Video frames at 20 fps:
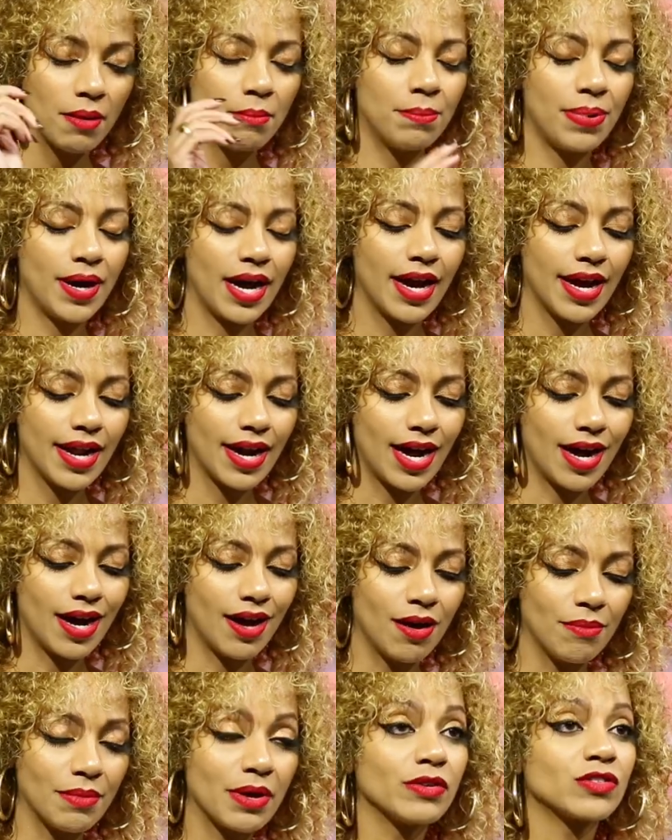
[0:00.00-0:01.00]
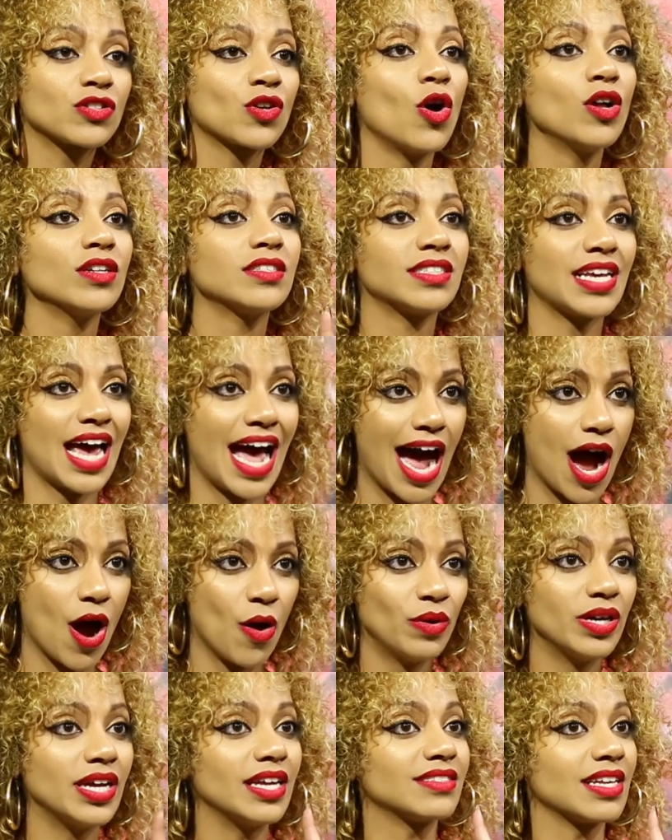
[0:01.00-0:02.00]
But it's called
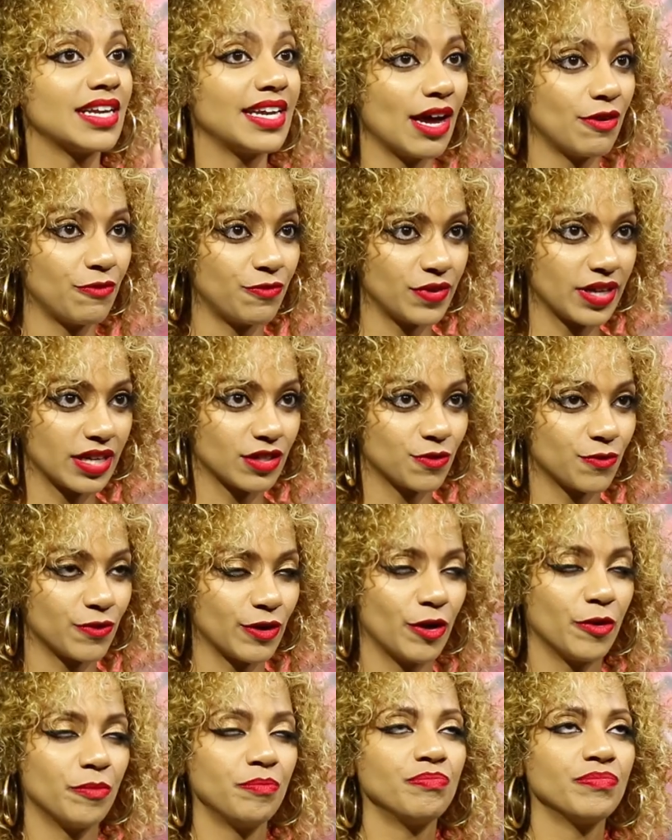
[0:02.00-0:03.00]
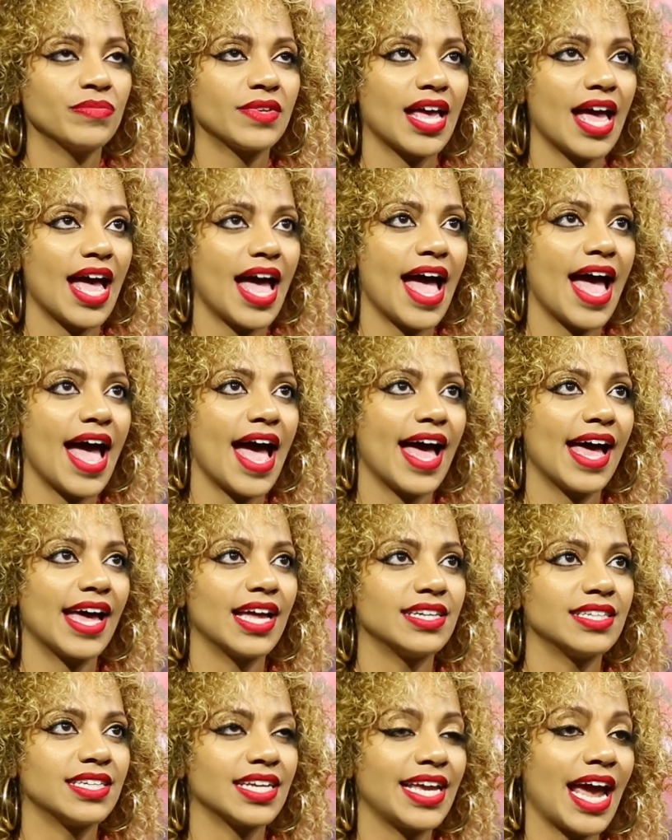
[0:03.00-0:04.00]
Tao. It's a Netflix film.
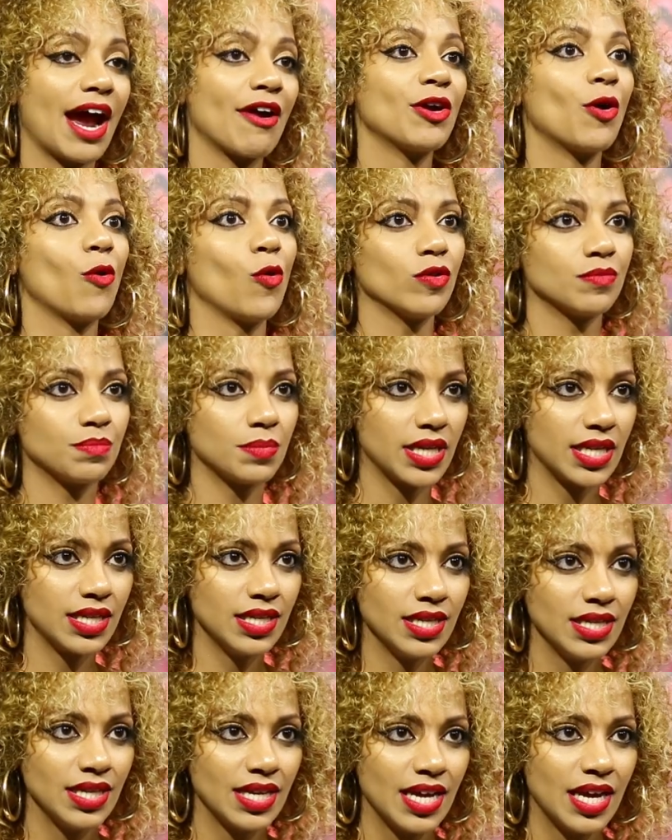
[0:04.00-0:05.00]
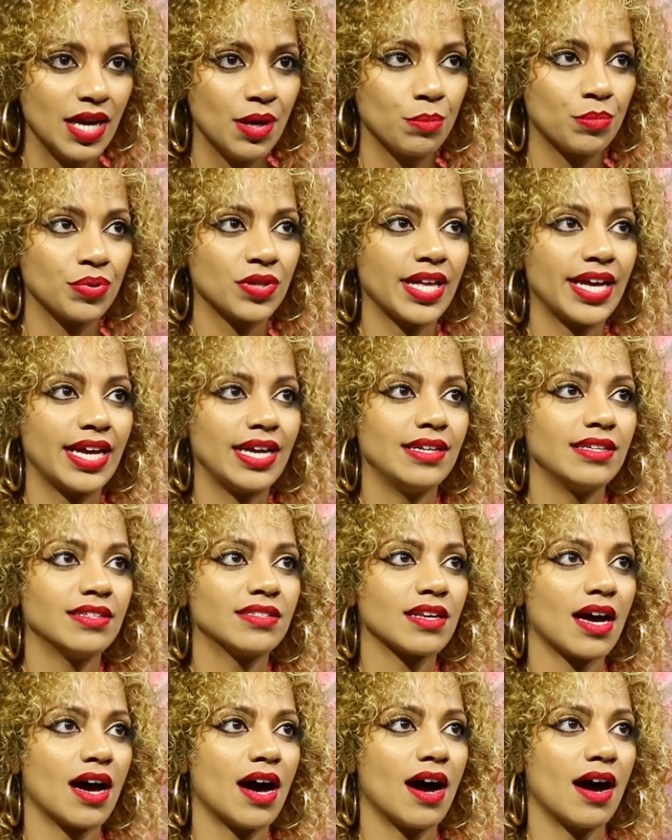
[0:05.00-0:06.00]
And Gary Oldman
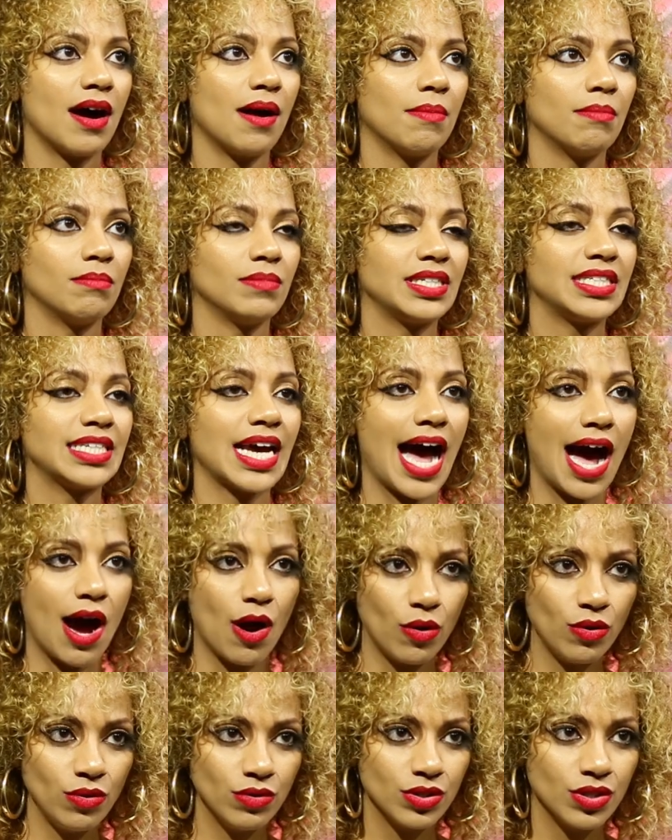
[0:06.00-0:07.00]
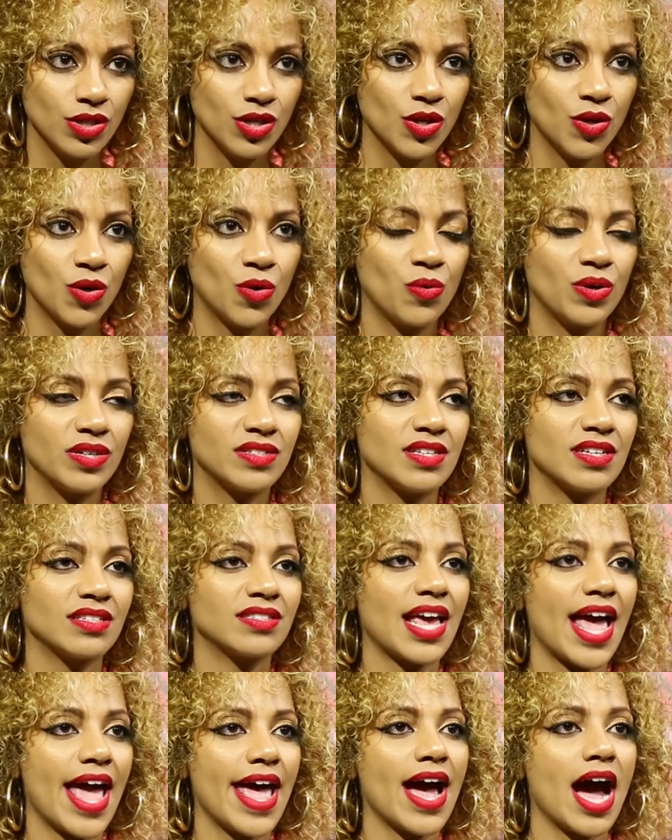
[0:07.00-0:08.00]
plays Tao, who is
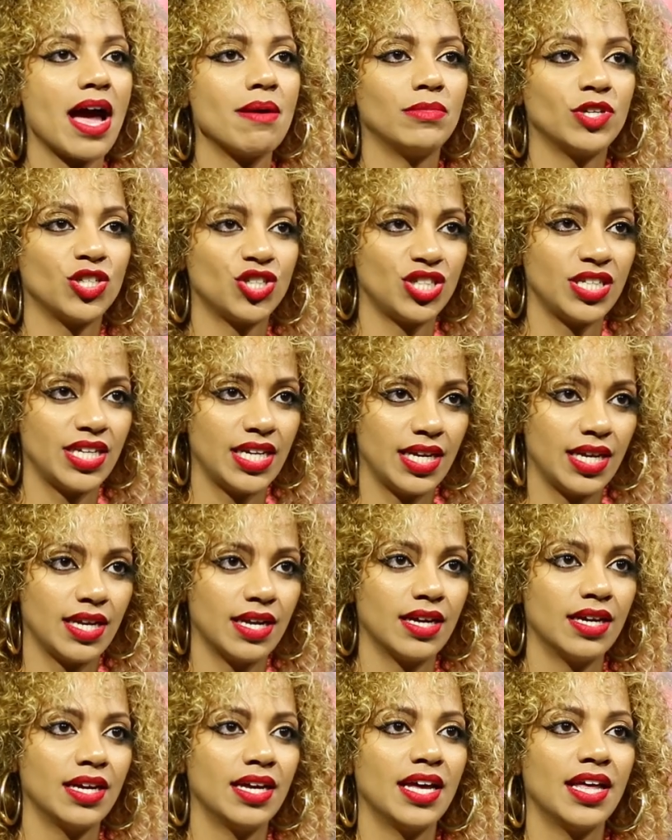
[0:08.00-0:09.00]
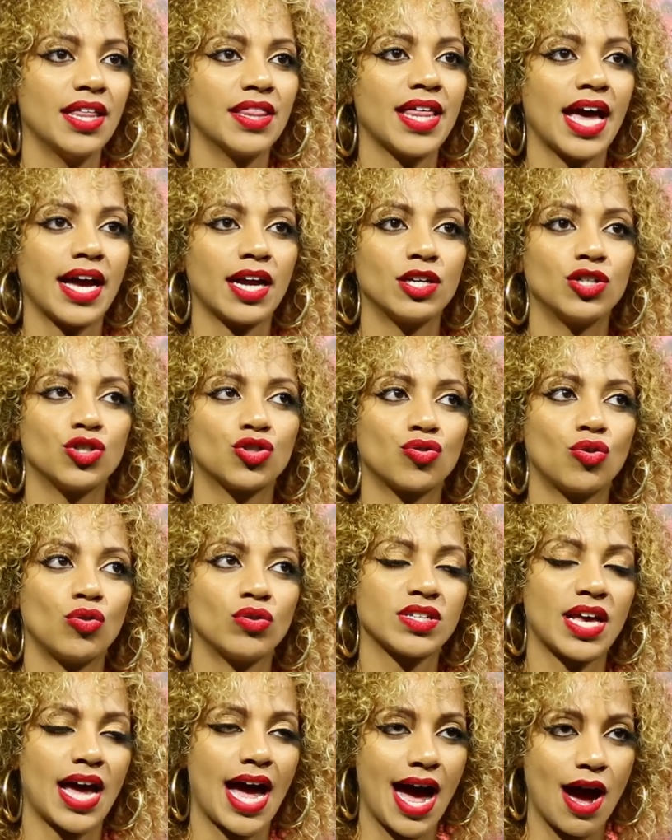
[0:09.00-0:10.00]
this AI machine that
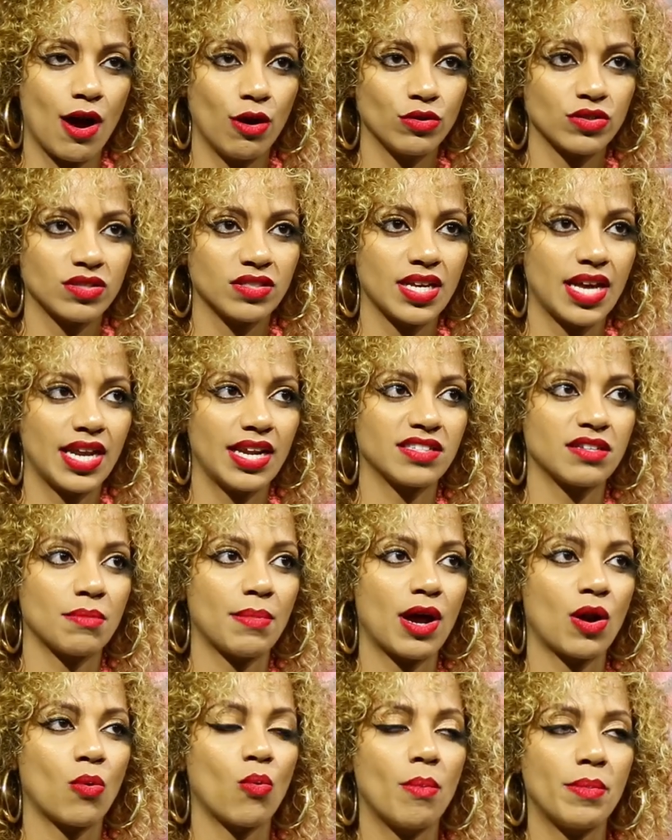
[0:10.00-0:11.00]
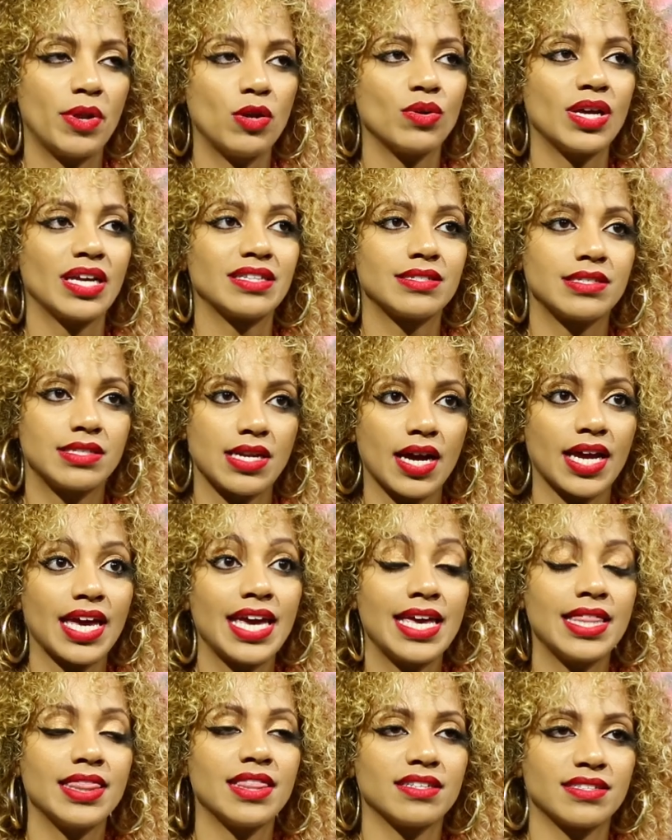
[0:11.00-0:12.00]
controls a house. And it's about a woman who gets
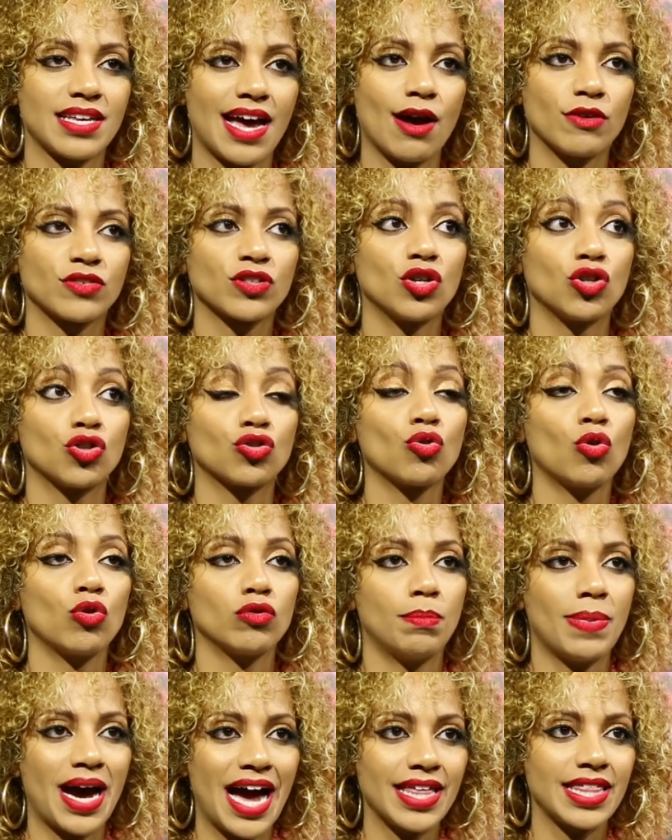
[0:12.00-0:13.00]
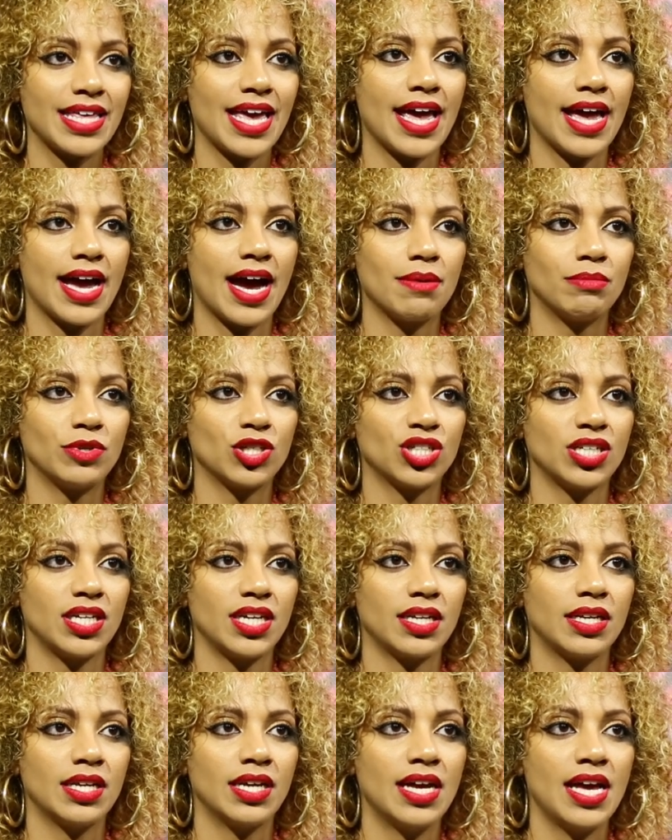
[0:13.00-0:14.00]
stuck in this house controlled by the AI
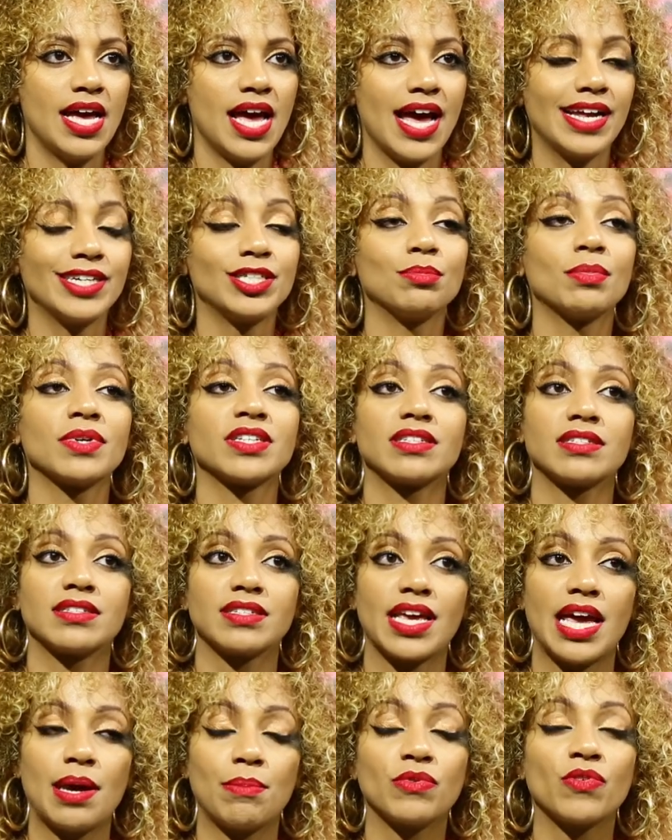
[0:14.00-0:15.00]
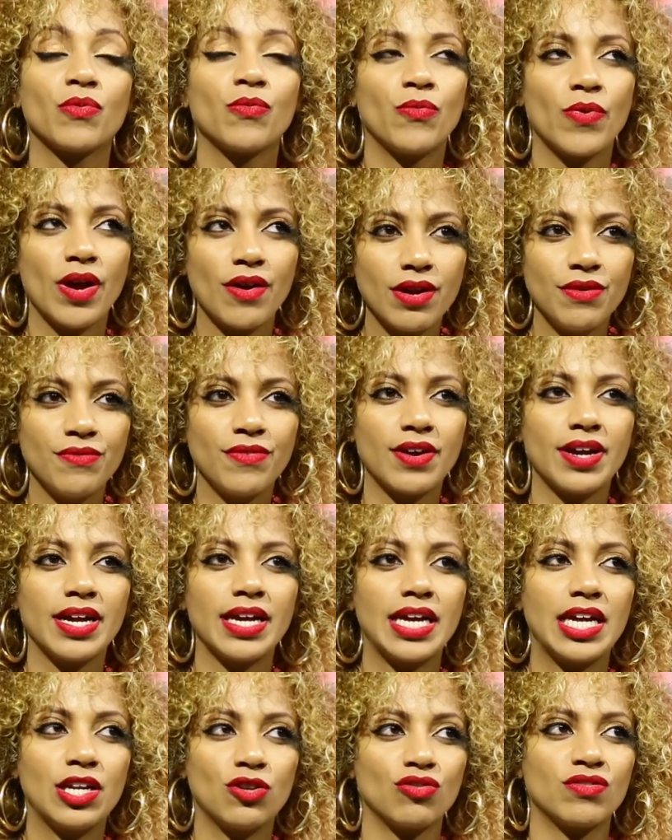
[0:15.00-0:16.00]
machine. And she must escape. It's a very,
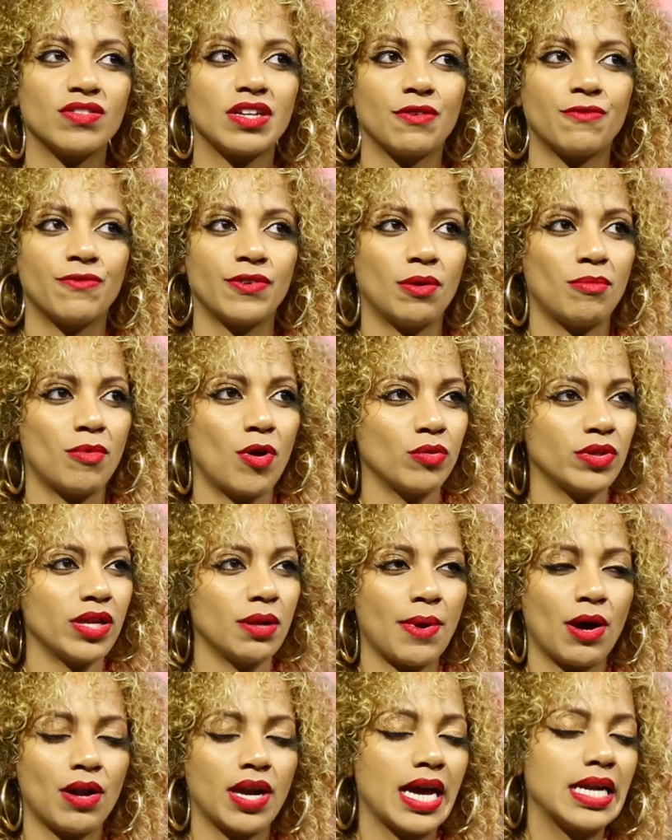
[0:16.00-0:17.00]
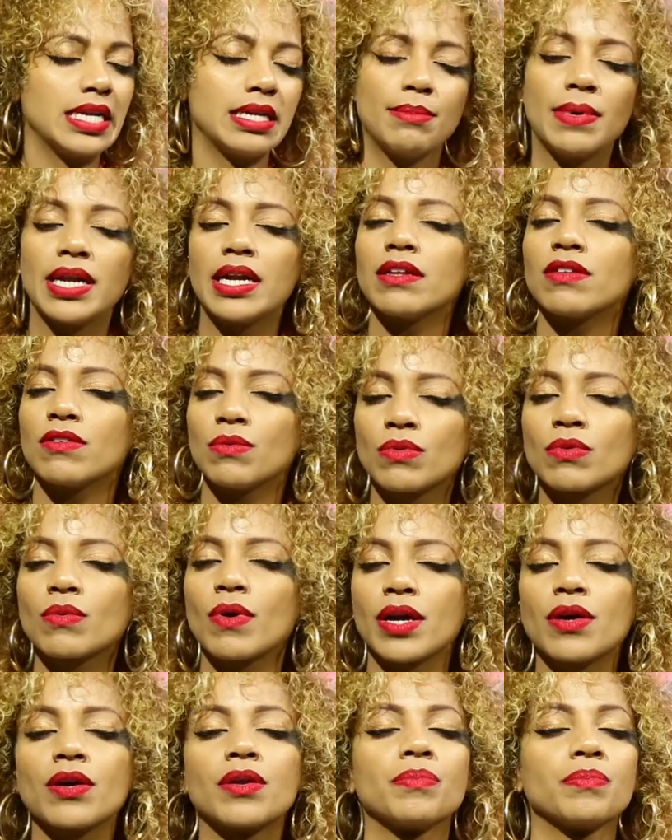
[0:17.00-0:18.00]
very interesting film. Only about 90 minutes. It was
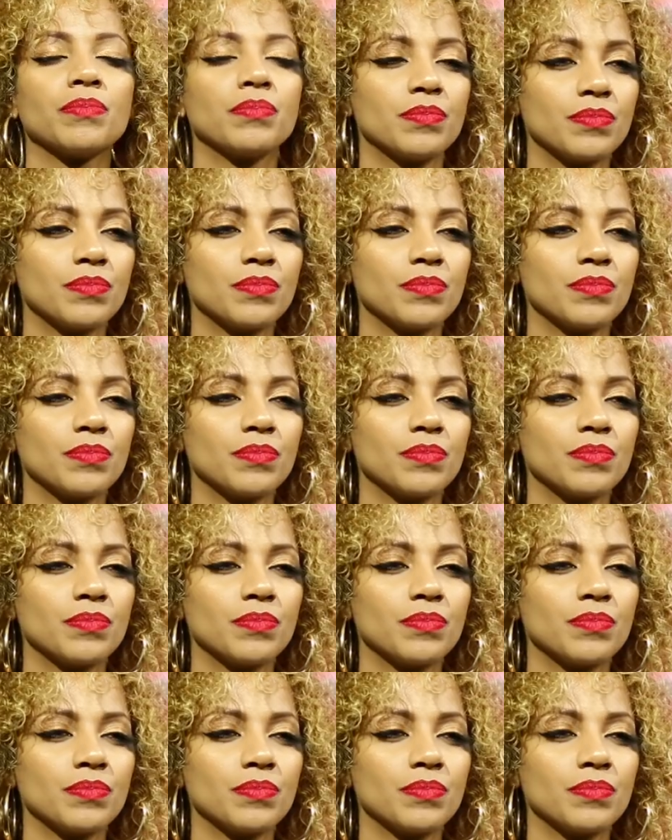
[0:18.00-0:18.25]
quite good.